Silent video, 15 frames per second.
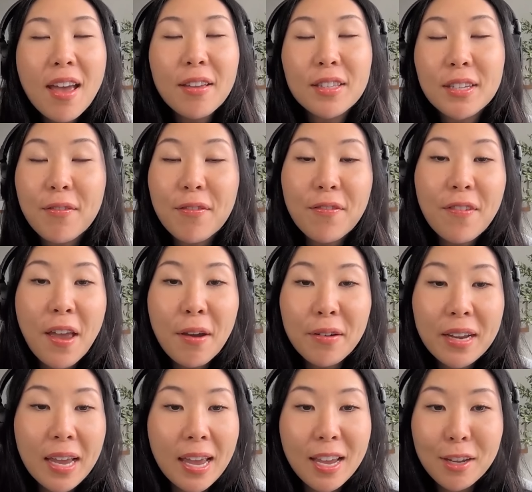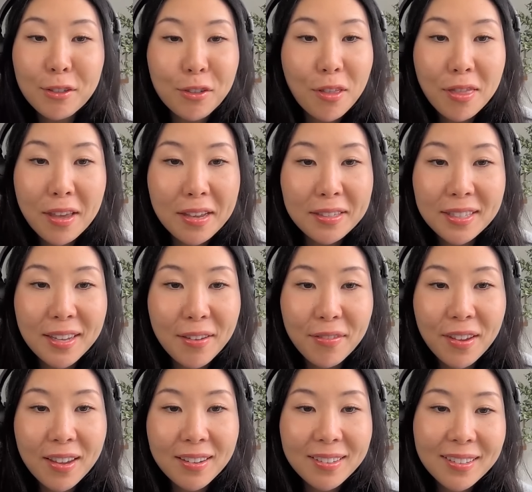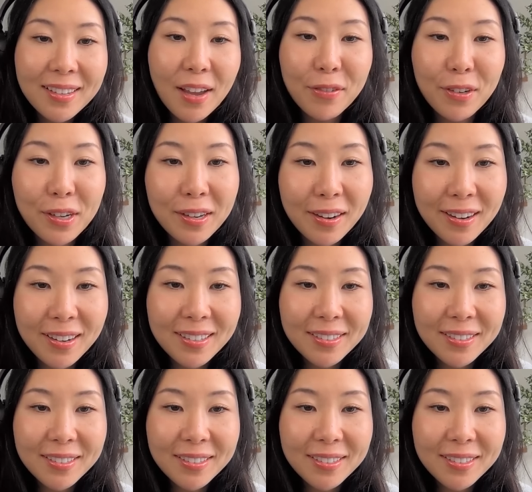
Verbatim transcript: It's a very Asian Thanksgiving every year.